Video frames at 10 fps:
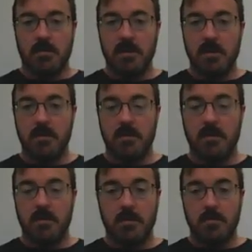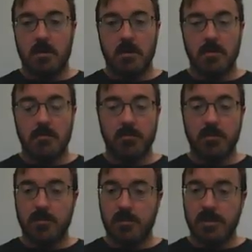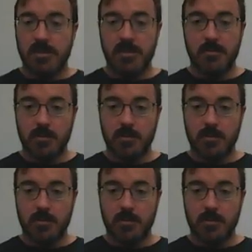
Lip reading: then you are perfectly